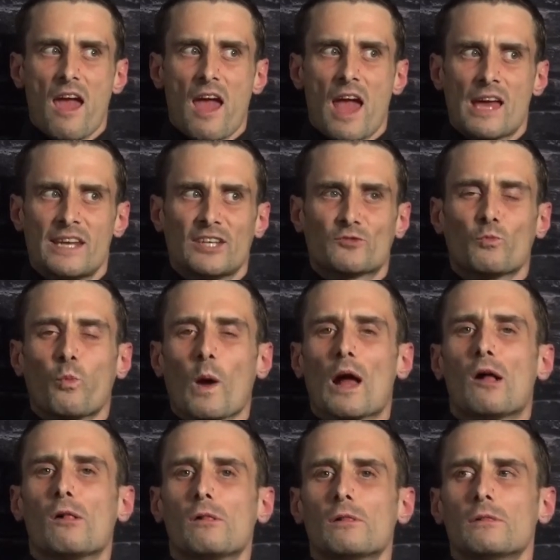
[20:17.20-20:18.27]
and he's
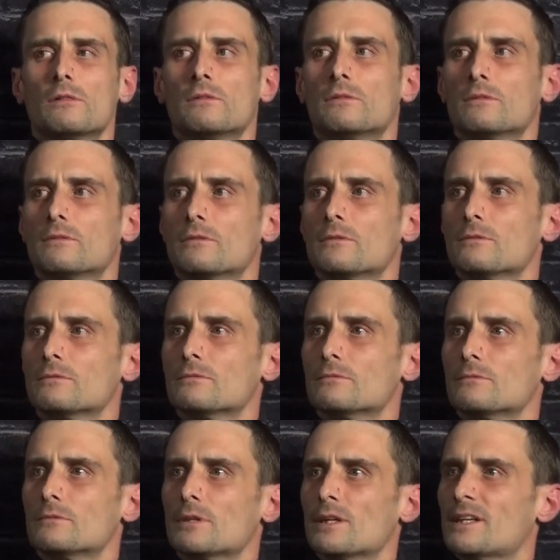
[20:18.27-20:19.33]
not
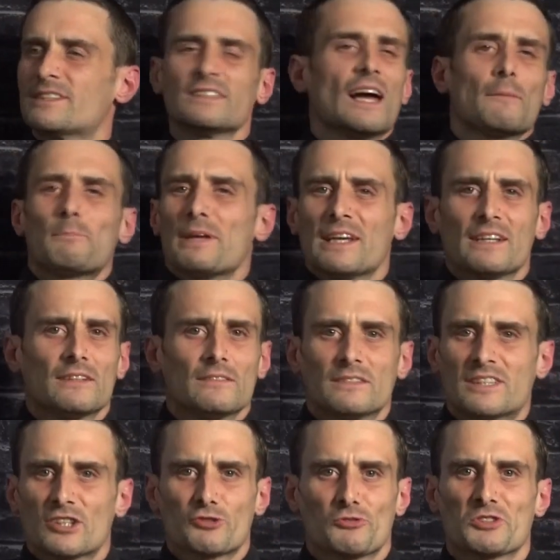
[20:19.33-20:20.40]
being
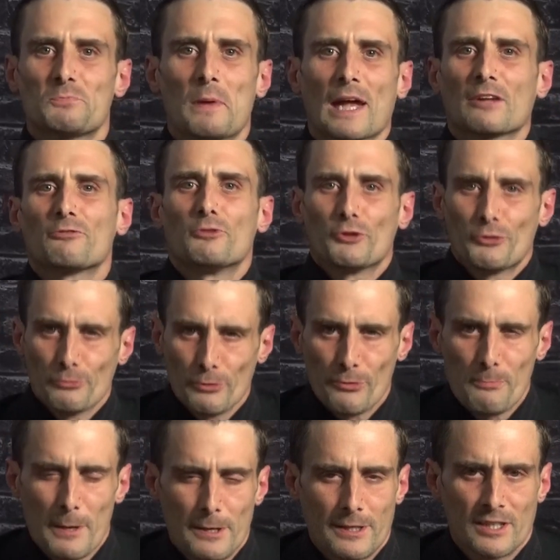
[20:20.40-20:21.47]
disrespectful to Ruth
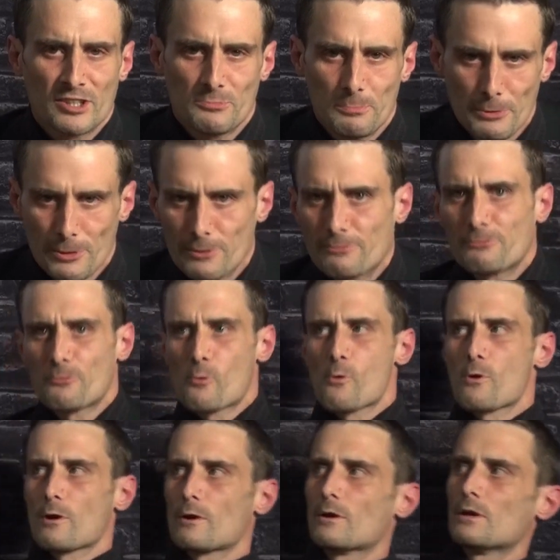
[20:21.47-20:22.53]
Bader Ginsburg
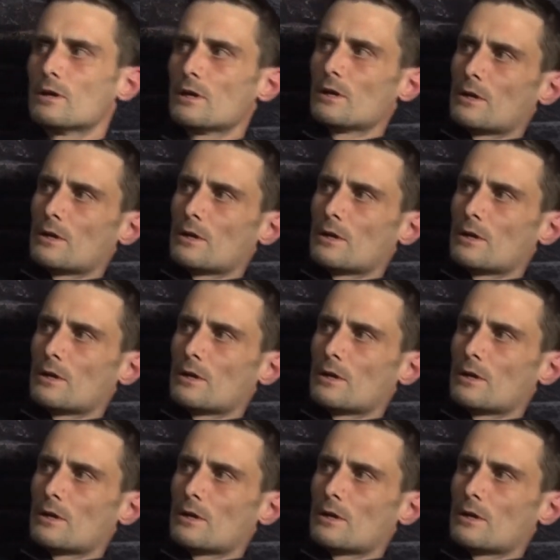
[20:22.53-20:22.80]
for